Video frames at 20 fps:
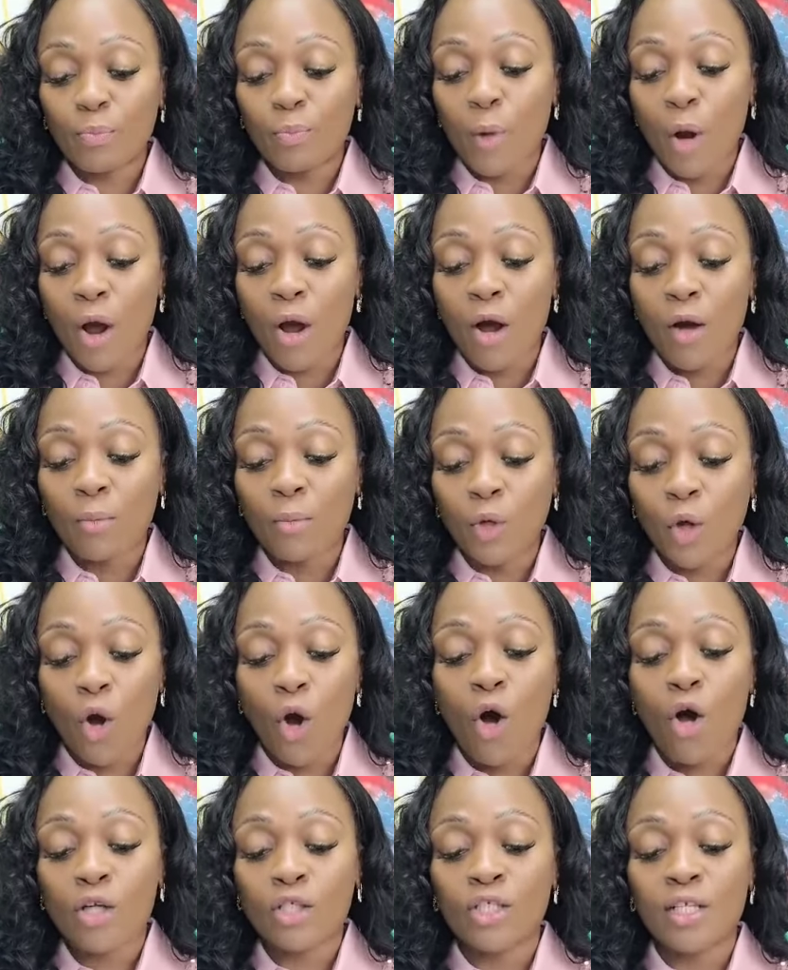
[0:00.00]

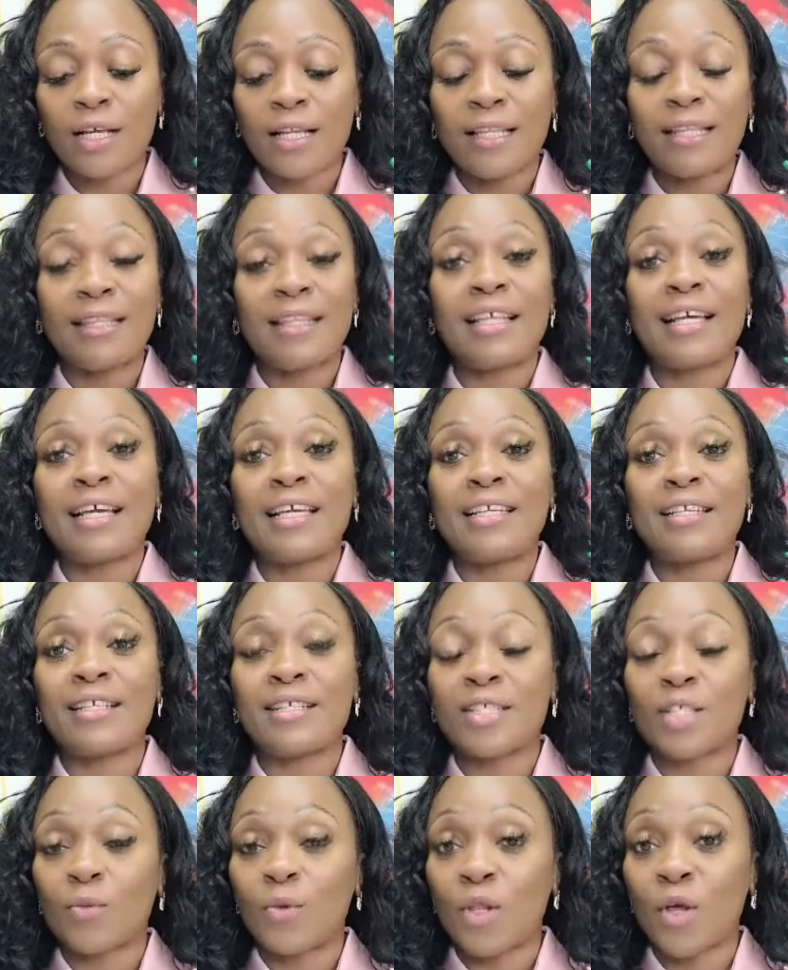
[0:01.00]
God to align
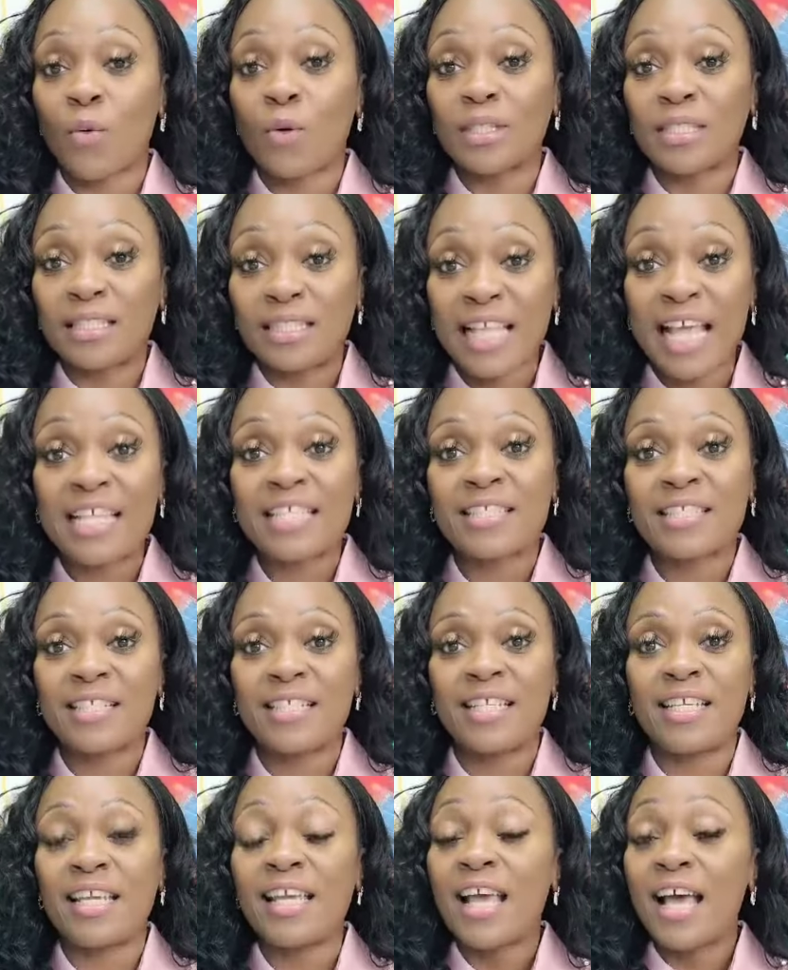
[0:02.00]
us with our
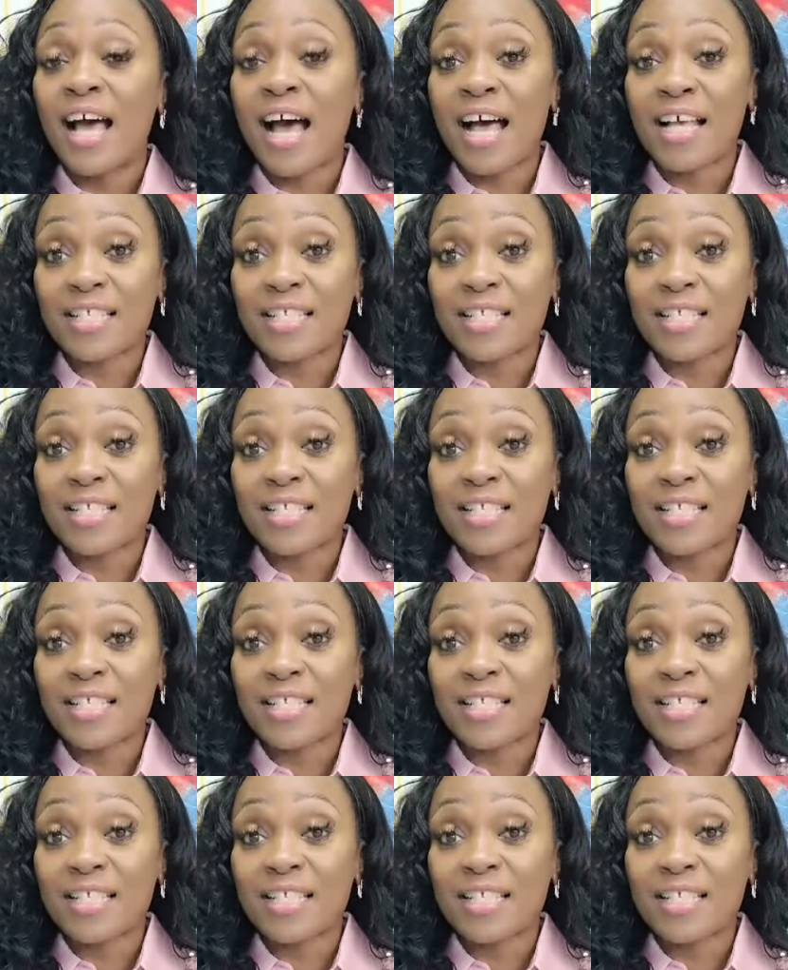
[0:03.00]
destiny